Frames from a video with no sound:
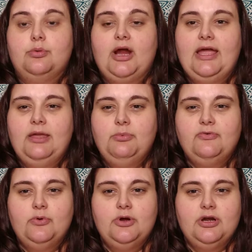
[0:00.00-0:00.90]
right
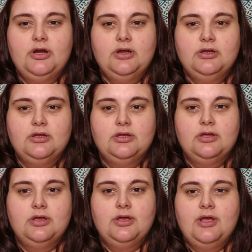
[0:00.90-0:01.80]
before,
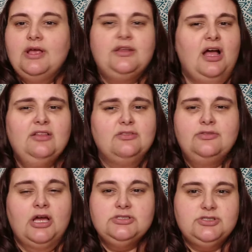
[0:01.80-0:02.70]

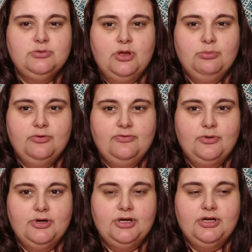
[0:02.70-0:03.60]
not too long
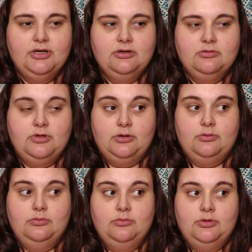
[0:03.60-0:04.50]
before,
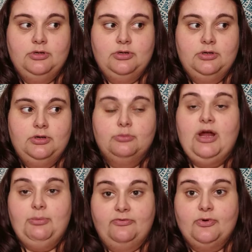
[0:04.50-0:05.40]
no,
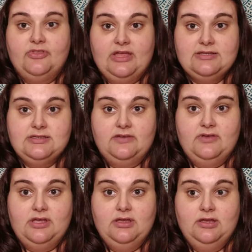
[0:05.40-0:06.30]
right before
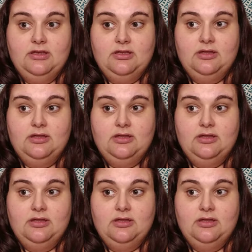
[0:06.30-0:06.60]
Thanksgiving,